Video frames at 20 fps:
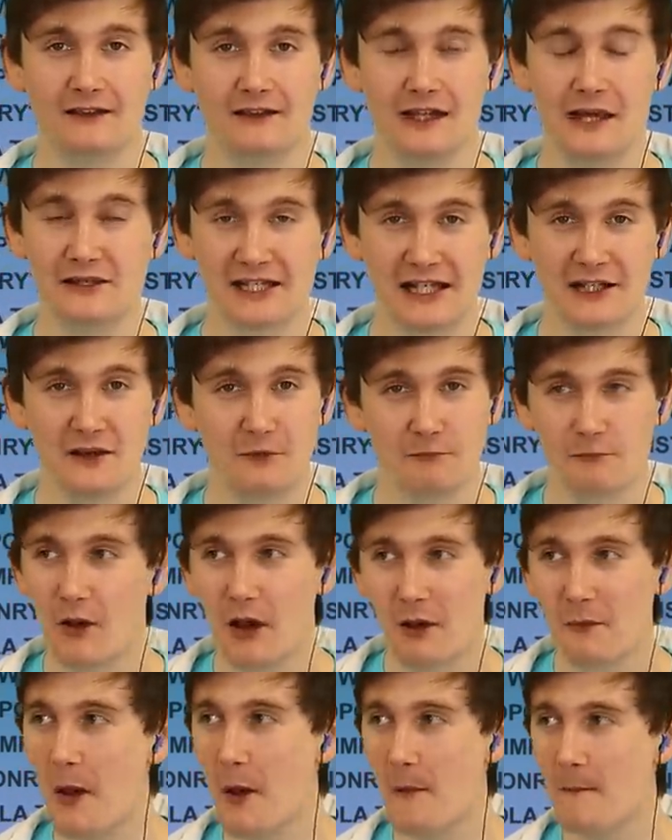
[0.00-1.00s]
He was like a,
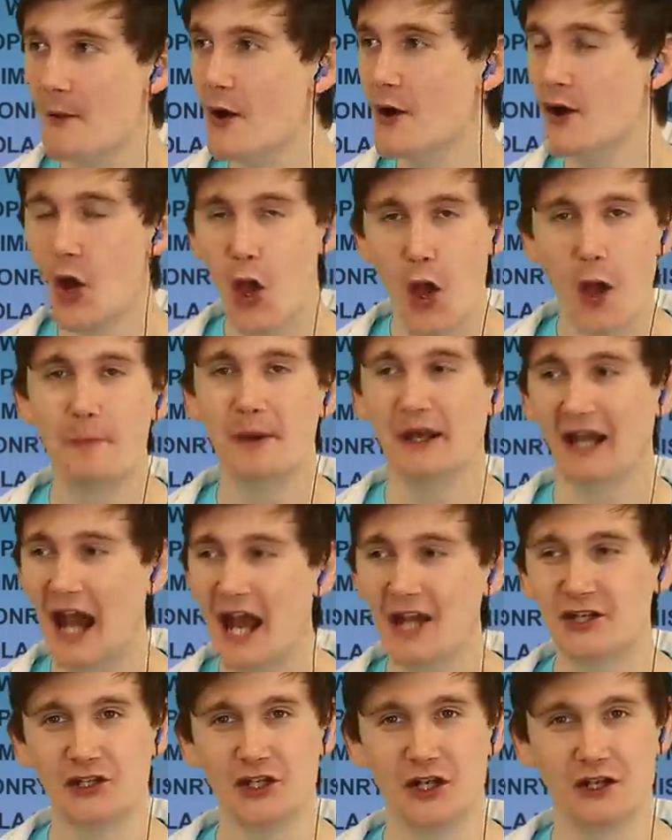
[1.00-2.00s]
a an urban
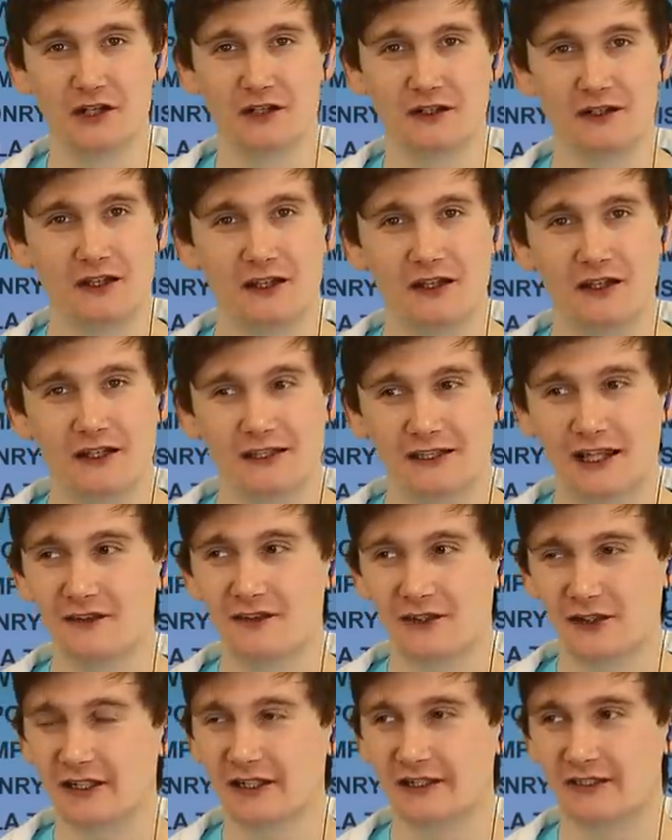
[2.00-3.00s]
legend. So
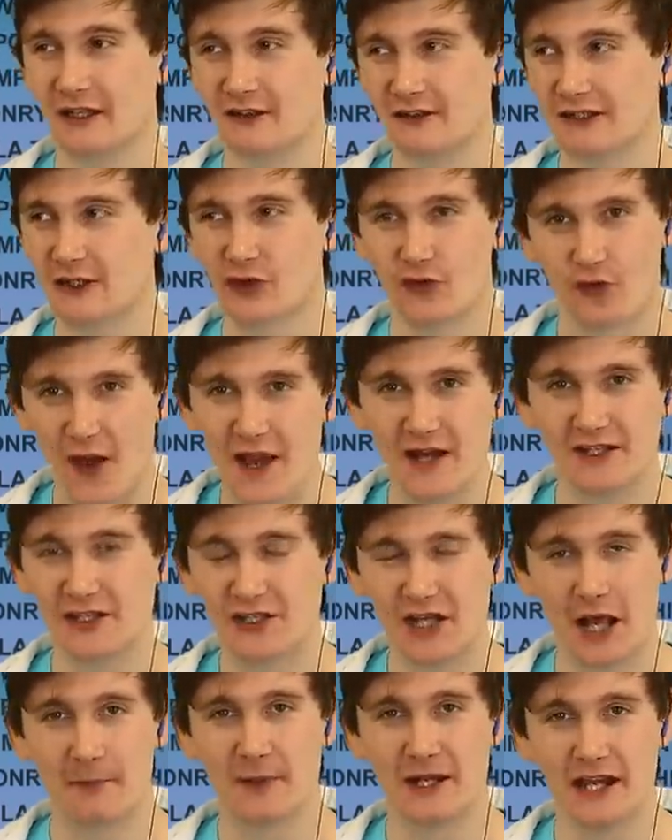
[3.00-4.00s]
there's just a, there's a crazy
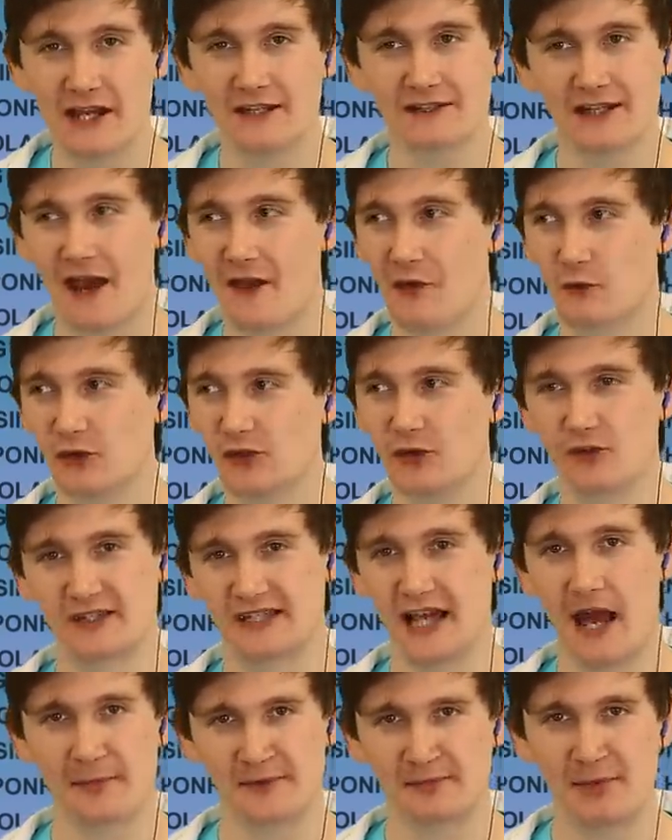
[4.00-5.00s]
Japanese guy in the woods who
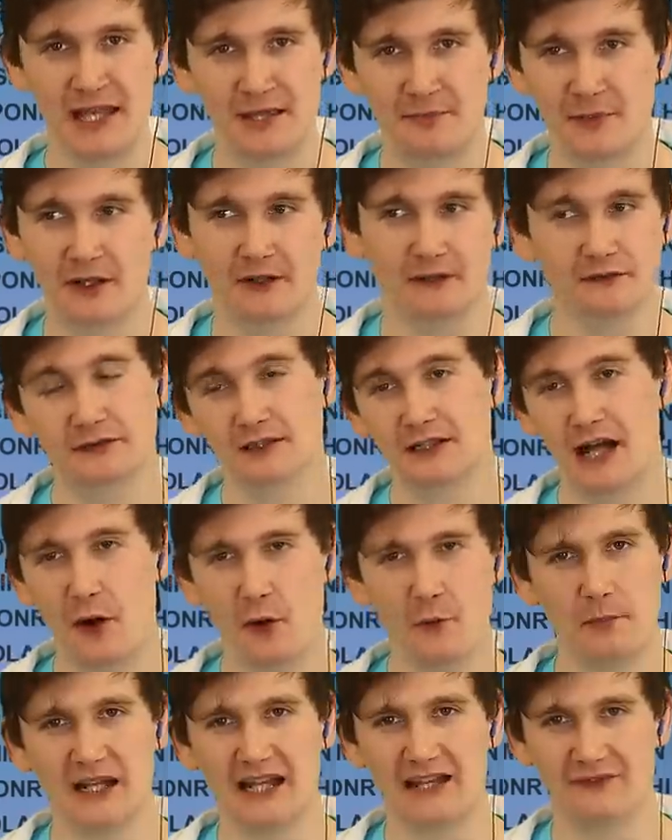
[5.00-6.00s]
stabs people. I
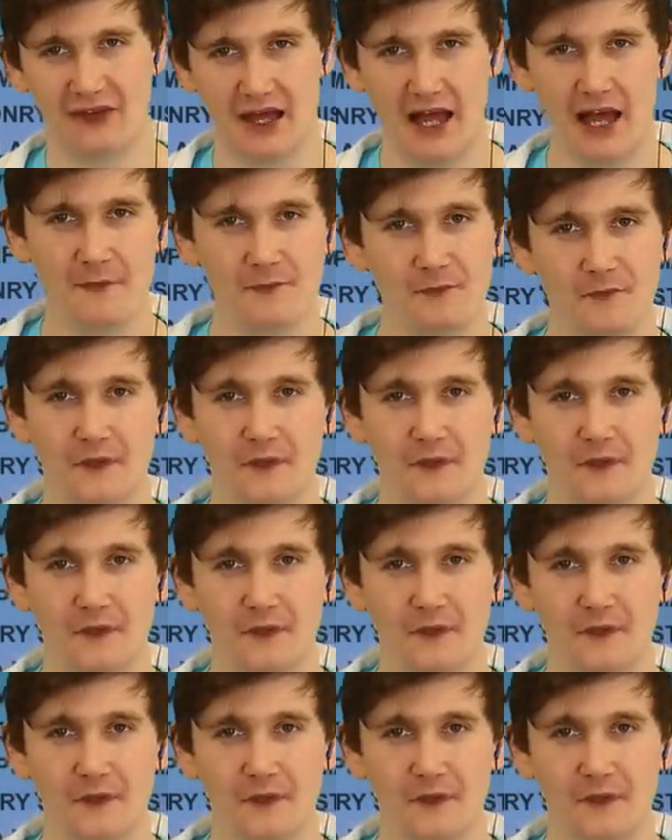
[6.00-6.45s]
won't believe that.